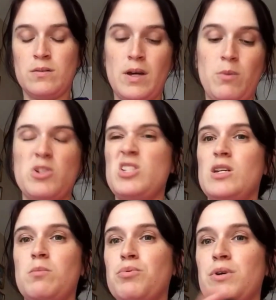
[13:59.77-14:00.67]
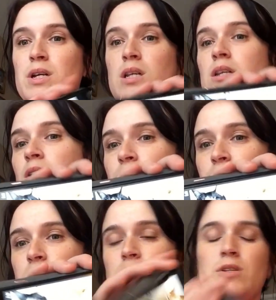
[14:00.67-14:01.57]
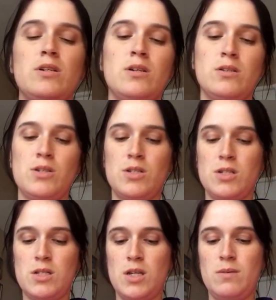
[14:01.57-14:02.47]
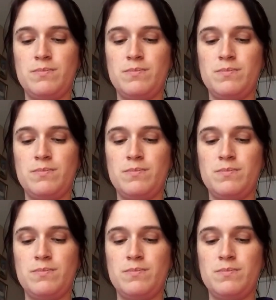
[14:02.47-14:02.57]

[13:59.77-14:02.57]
Okay, we're just going to print it, no filter at all, just to see.